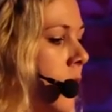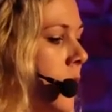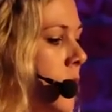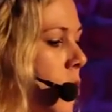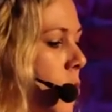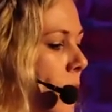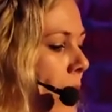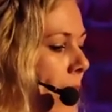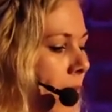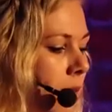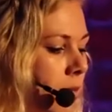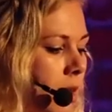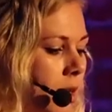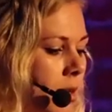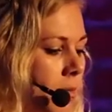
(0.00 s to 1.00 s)
So my,
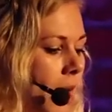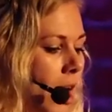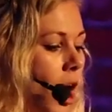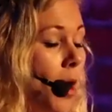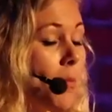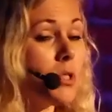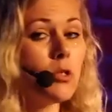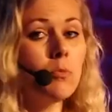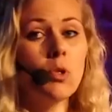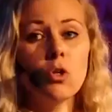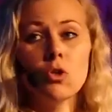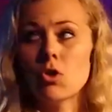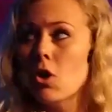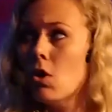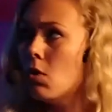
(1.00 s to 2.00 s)
my
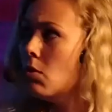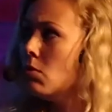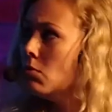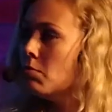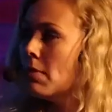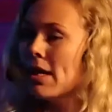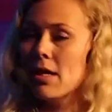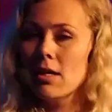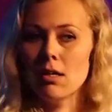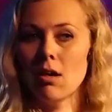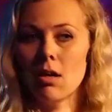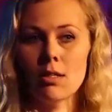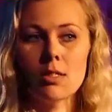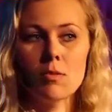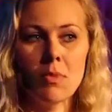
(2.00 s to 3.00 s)
optimal goal, my
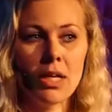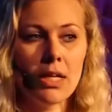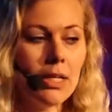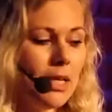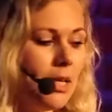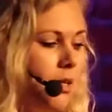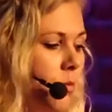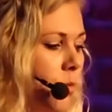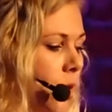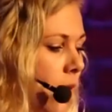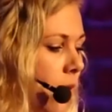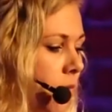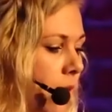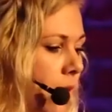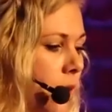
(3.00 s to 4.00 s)
ultimately what
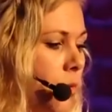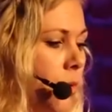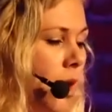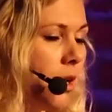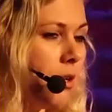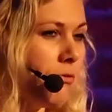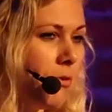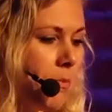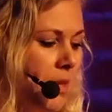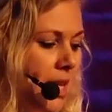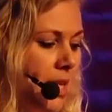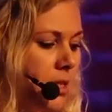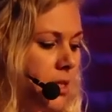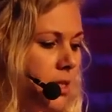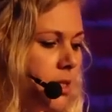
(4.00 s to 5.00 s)
I really want from
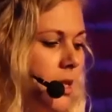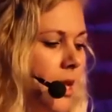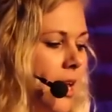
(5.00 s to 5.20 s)
this